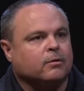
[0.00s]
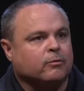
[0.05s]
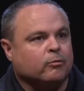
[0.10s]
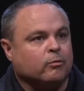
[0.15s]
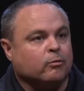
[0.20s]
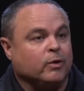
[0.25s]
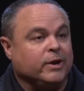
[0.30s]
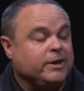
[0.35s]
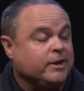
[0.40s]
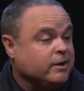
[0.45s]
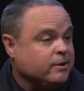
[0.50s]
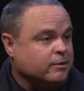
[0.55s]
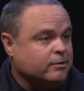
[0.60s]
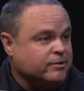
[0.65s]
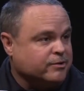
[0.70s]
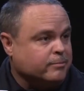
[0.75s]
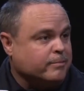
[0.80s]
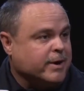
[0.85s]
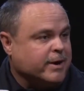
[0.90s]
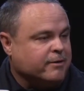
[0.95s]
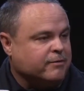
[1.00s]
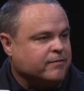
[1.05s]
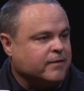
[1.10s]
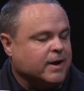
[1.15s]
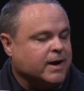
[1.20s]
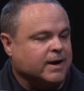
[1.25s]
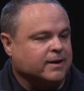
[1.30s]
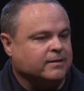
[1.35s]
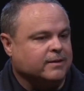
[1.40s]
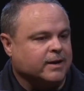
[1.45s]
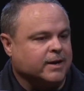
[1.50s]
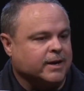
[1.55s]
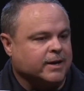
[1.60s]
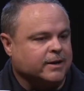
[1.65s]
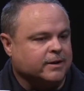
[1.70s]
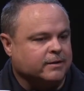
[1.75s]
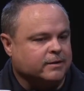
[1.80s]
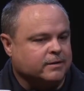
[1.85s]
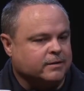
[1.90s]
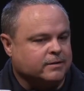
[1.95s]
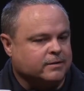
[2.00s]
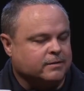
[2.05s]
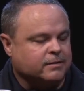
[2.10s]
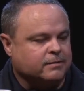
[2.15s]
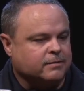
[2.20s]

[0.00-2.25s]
we do as a matter of fact and